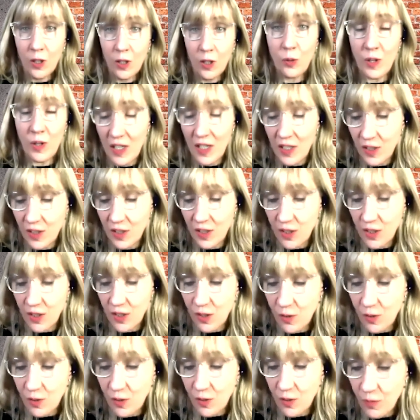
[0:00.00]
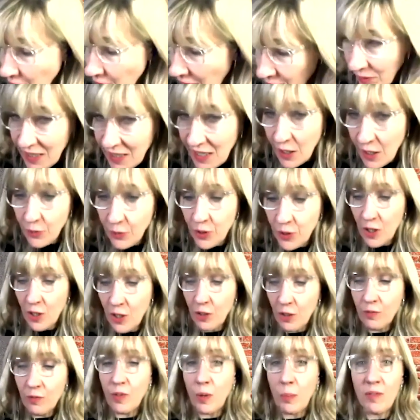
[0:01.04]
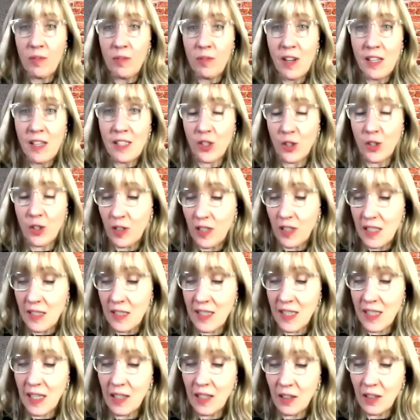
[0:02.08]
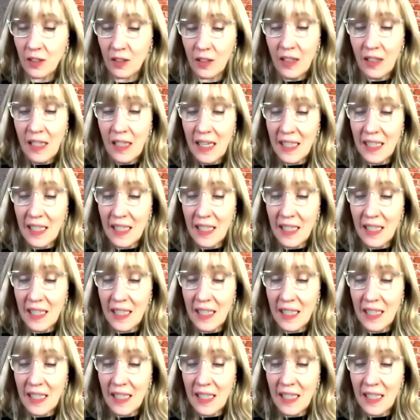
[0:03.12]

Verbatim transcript: Okay, so very everybody out there from InvestorIntel,